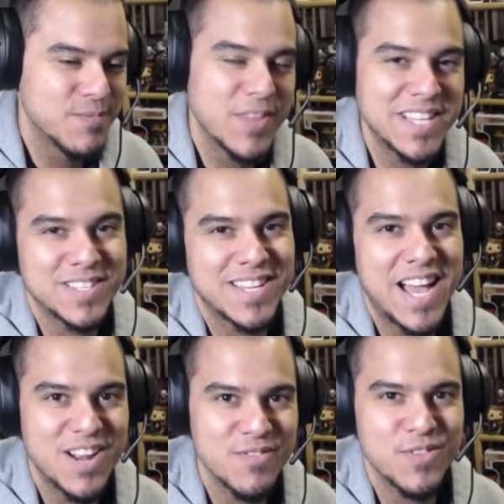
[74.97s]
that's
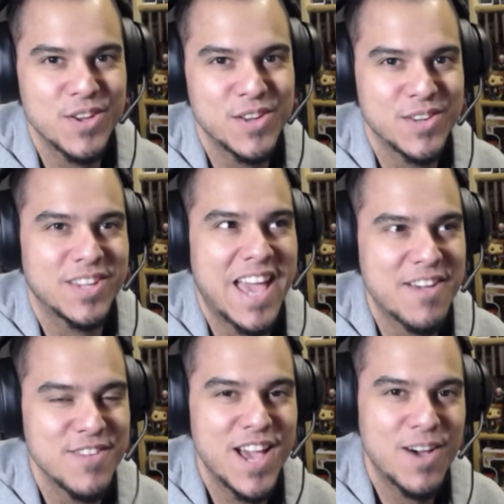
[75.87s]
kind of the
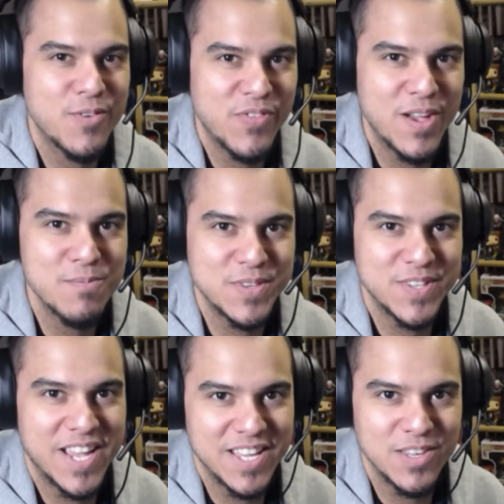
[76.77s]
caveat with them, is
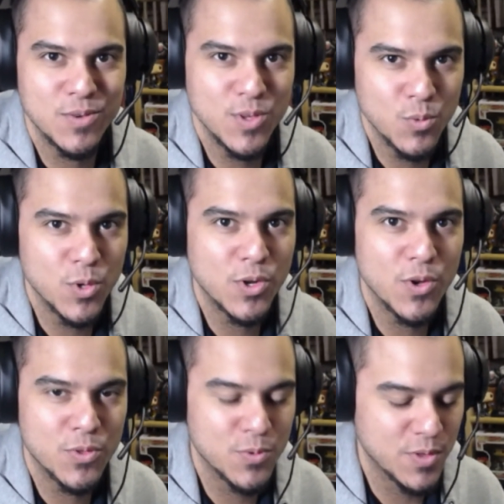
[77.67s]
that you will
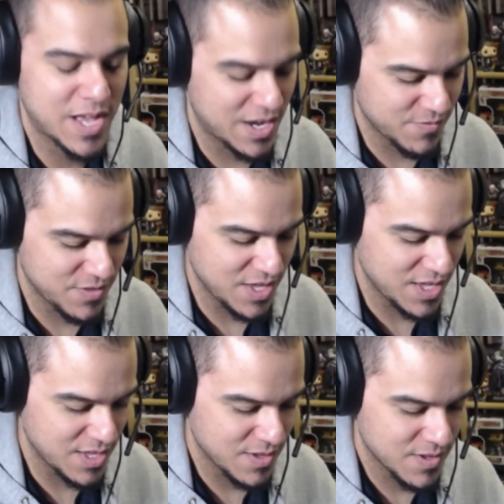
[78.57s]
go through a lot of
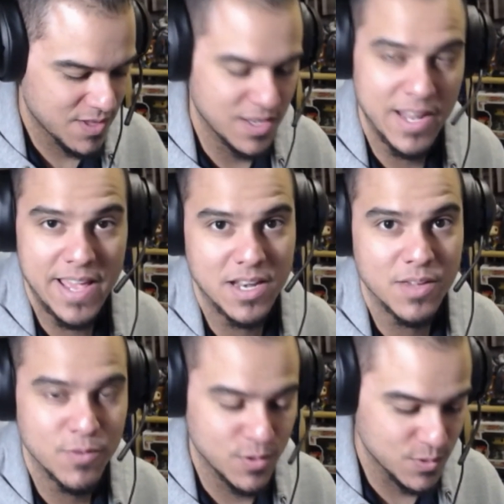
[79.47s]
the lead
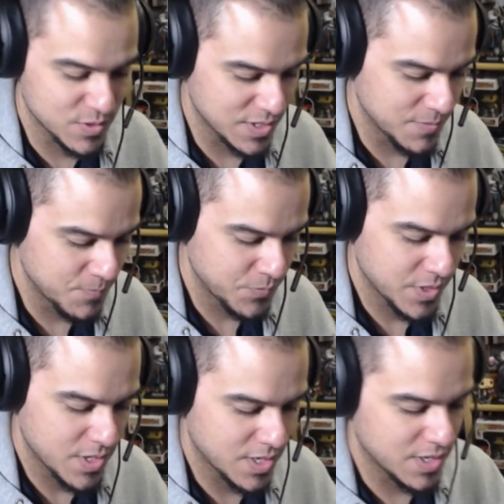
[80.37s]
if you use it.
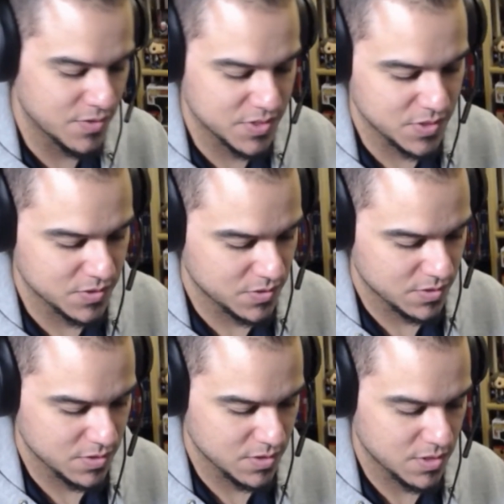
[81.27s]
This is
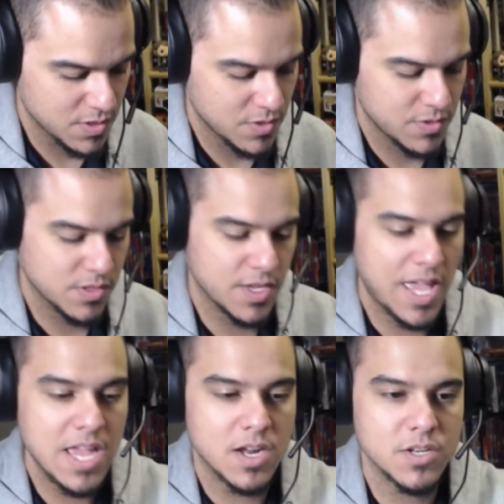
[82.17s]
the
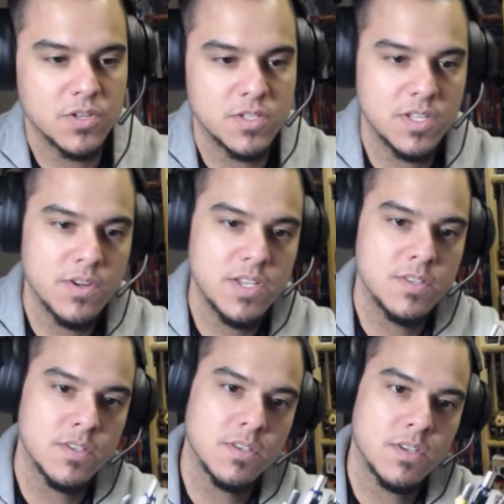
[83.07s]
800
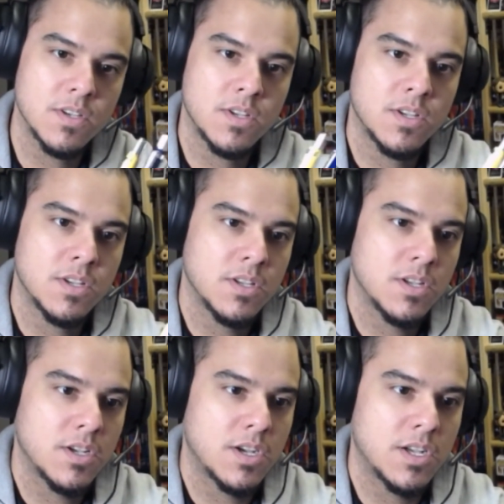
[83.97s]
series.
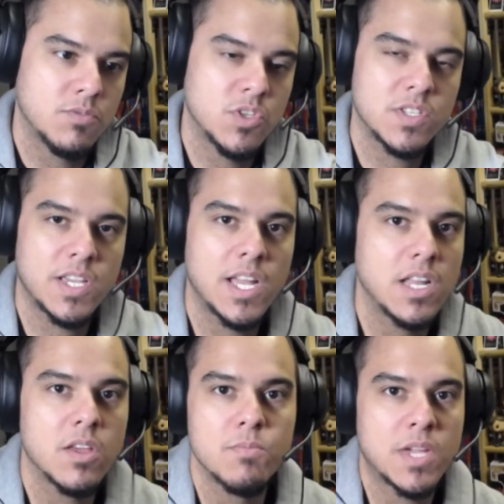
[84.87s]
Just like
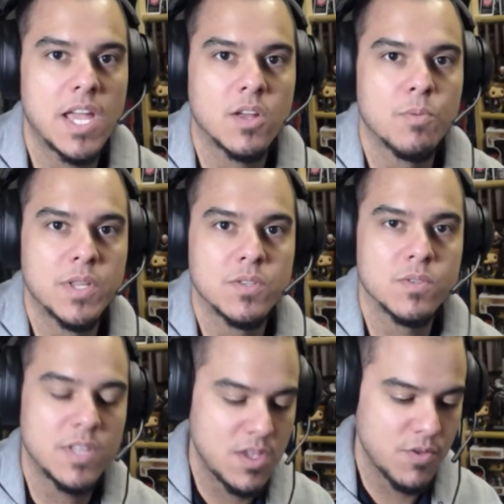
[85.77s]
any other mechanical
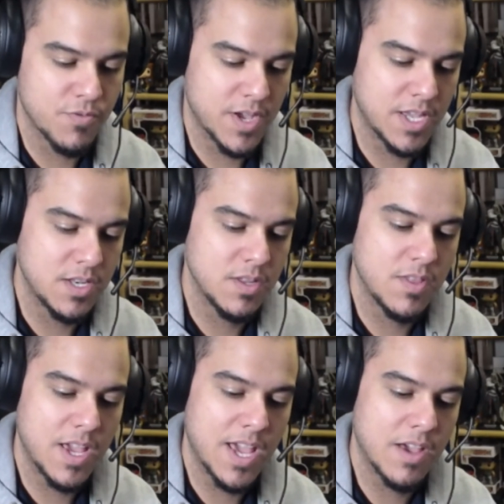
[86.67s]
pencils that you find,
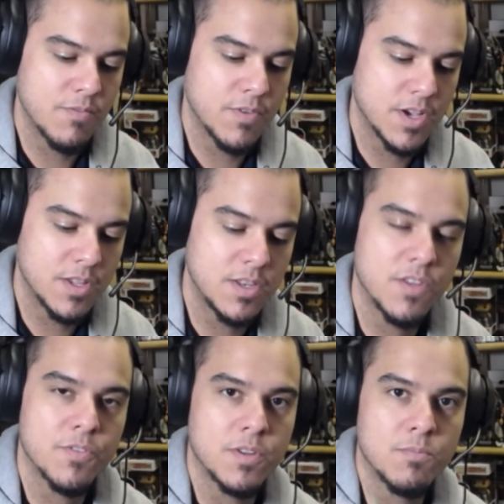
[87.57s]
they have
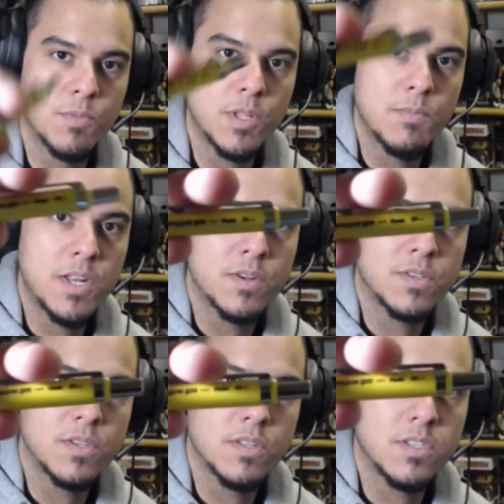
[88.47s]
different
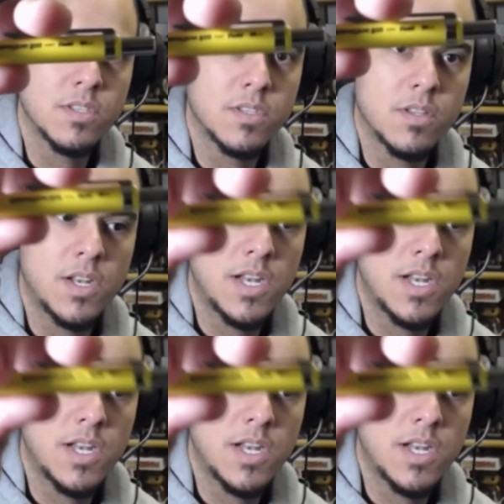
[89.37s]
millimeters. This is a